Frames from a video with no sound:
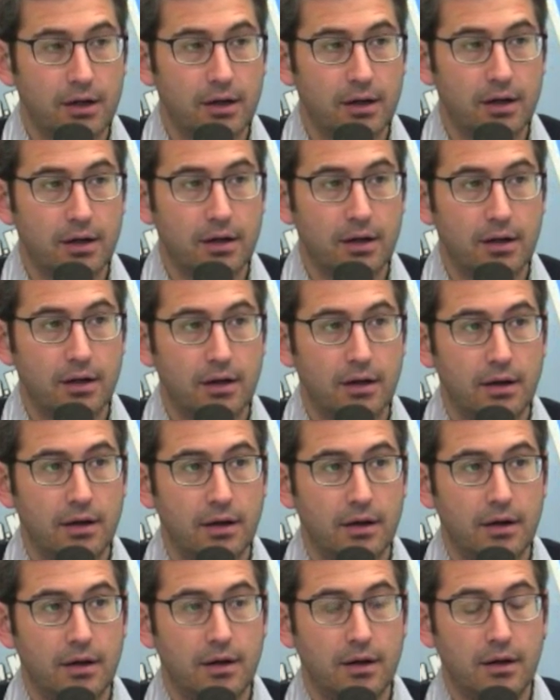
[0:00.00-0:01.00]

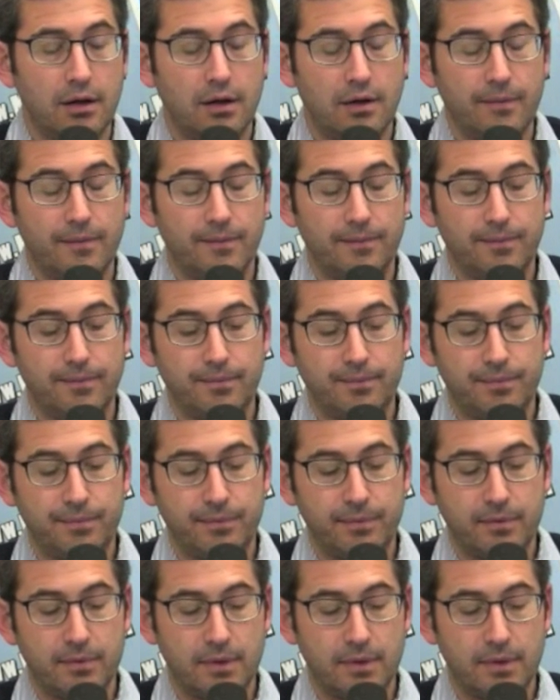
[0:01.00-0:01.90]
(silence)